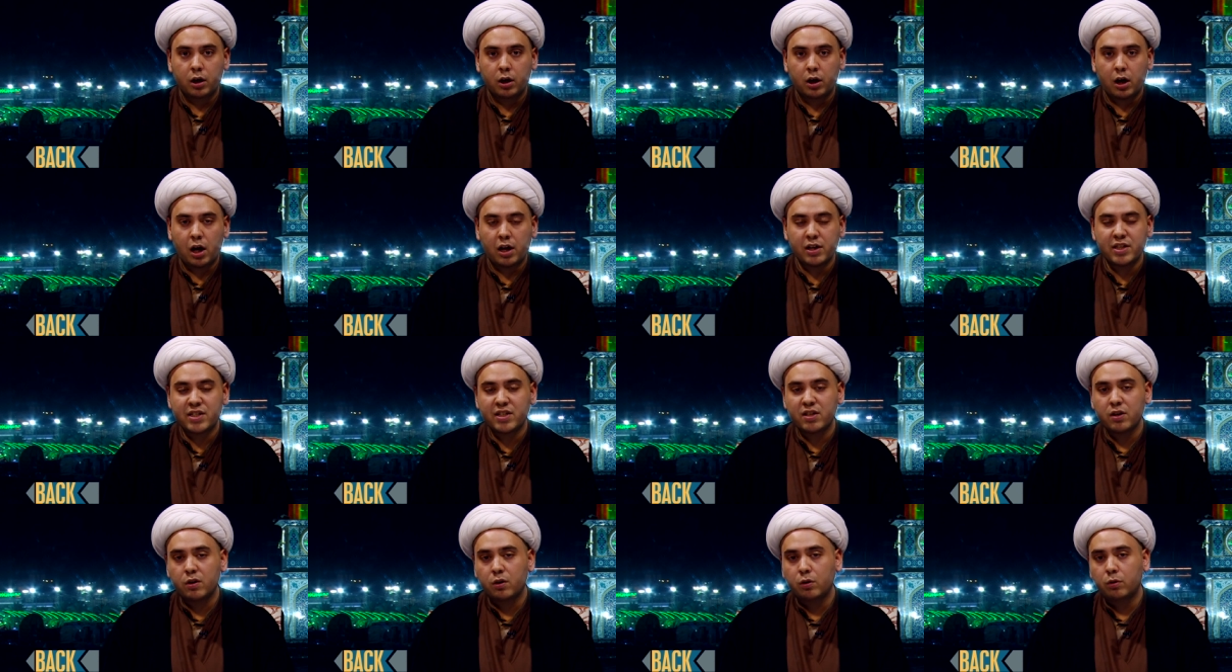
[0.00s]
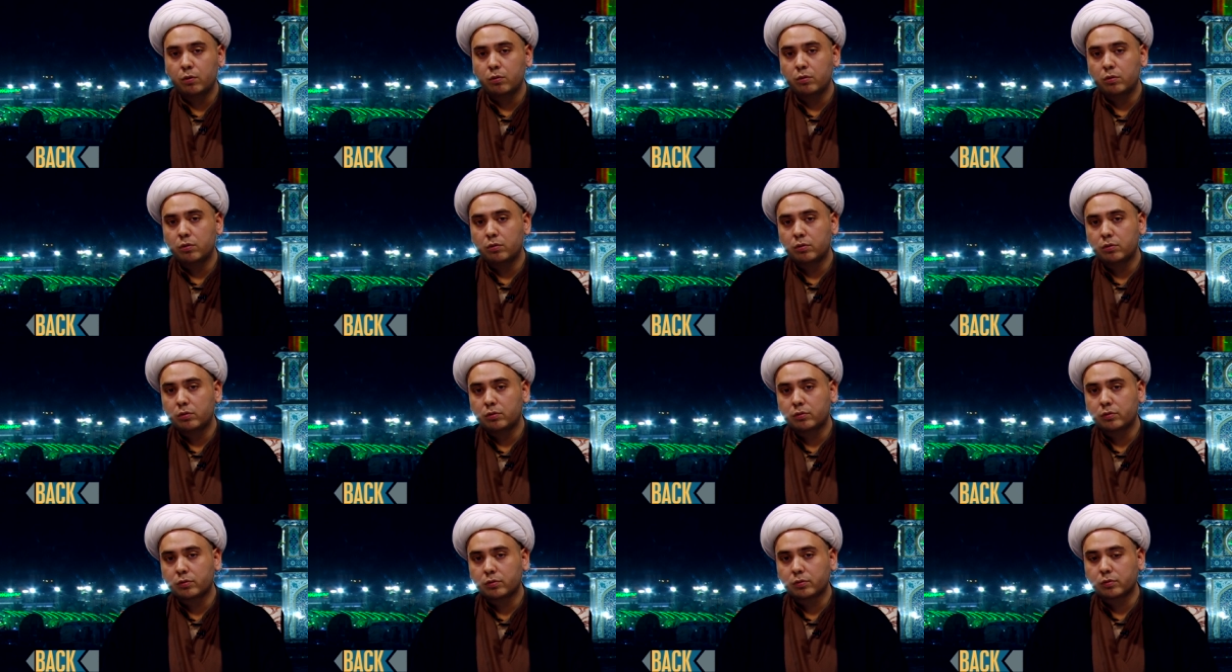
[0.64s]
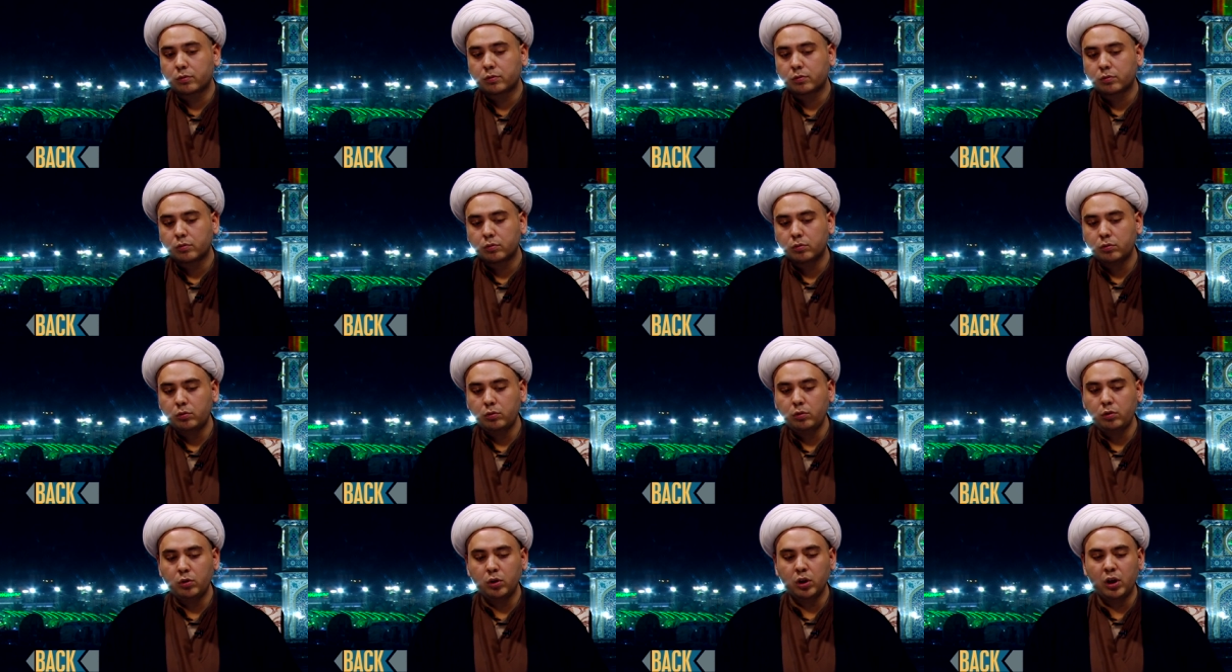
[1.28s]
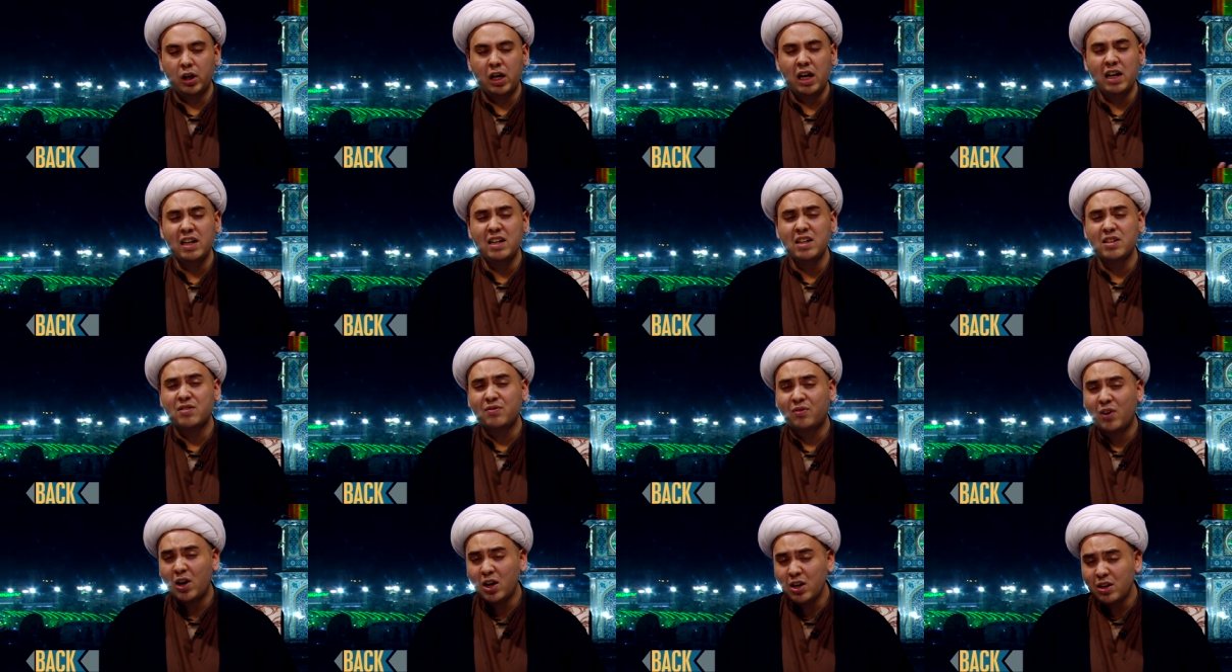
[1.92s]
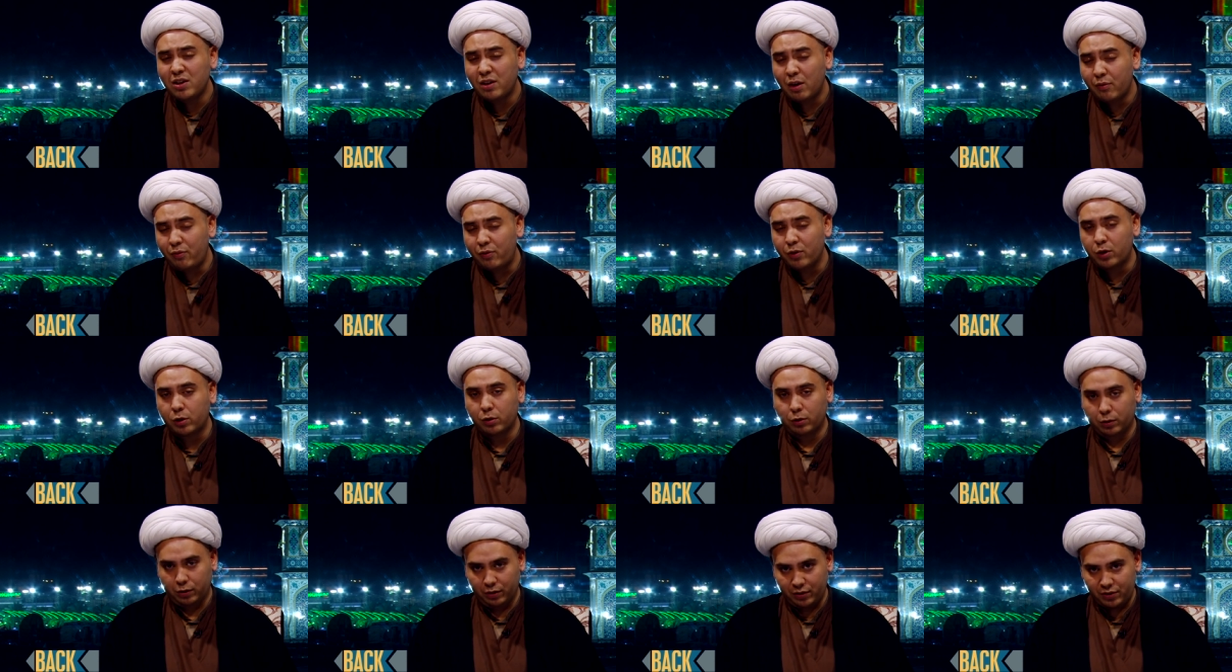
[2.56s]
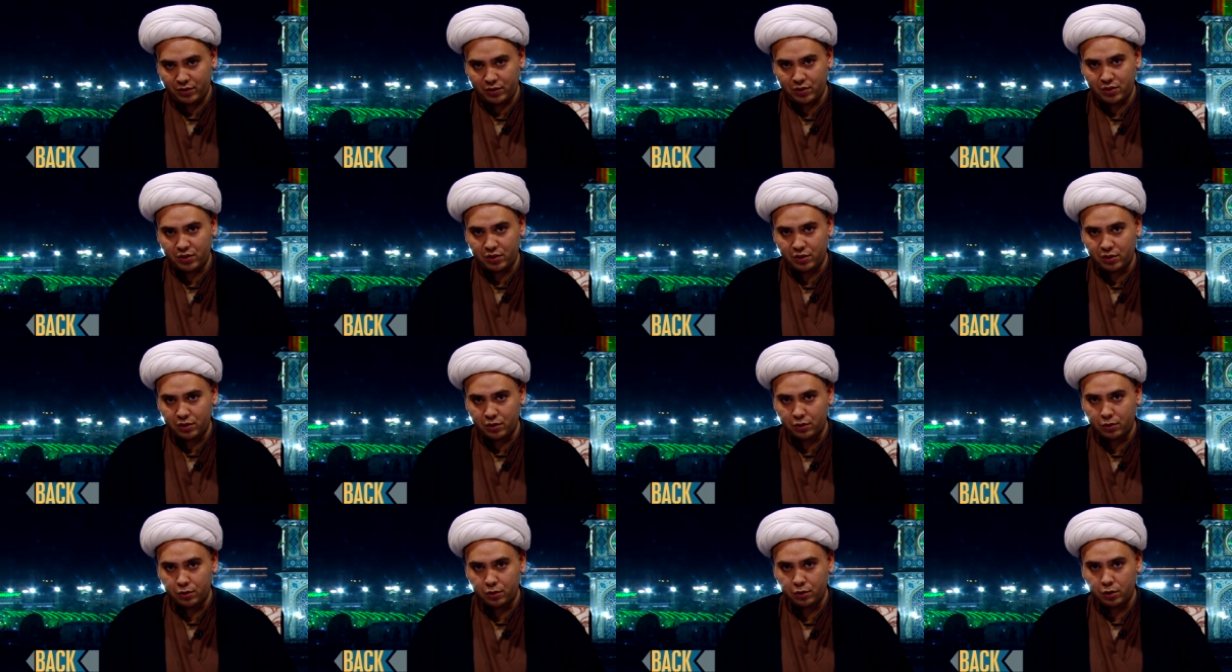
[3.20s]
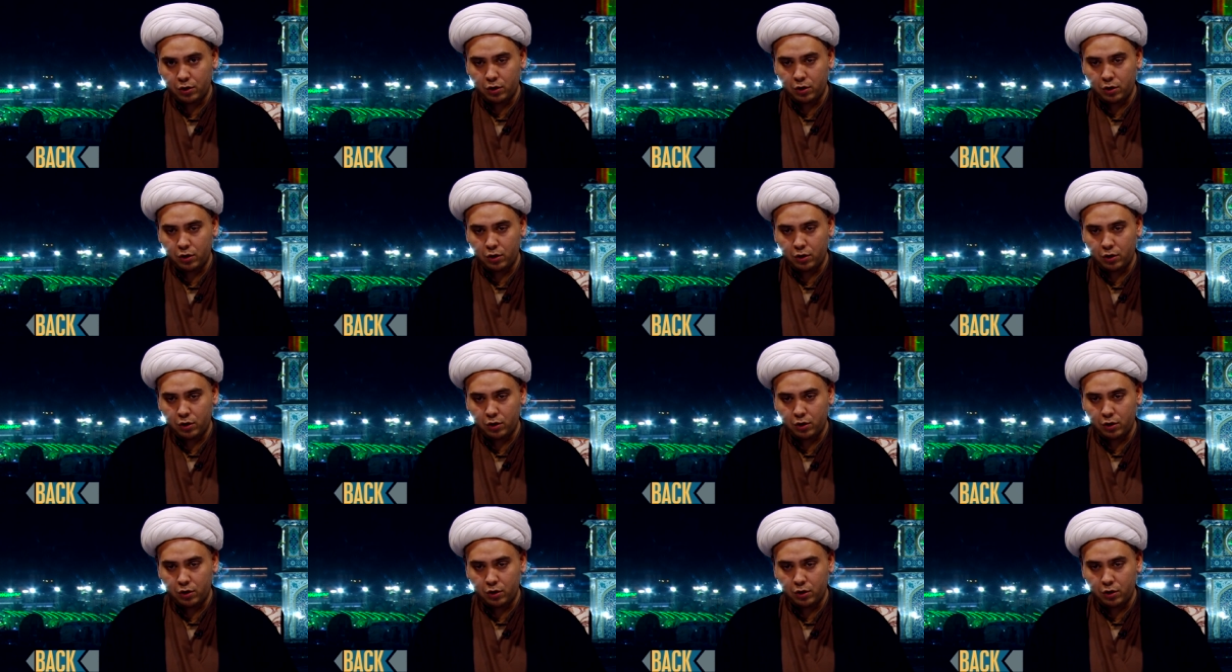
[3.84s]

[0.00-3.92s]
And so it is very difficult,